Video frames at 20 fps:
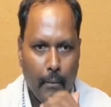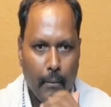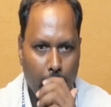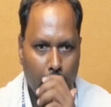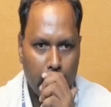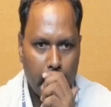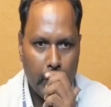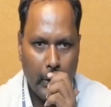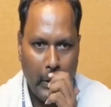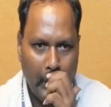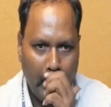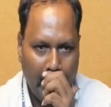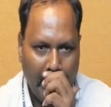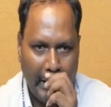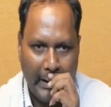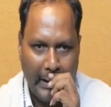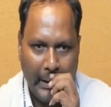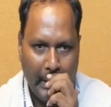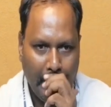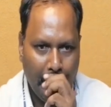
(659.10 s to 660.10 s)
So now it
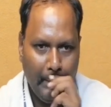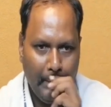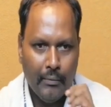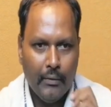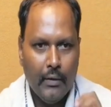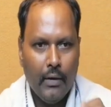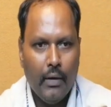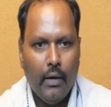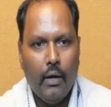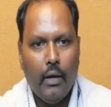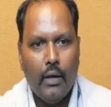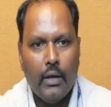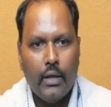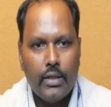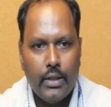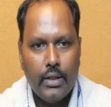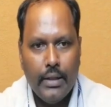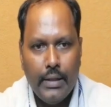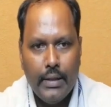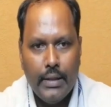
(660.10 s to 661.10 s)
is a
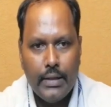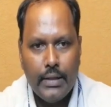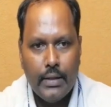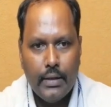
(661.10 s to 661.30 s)
string is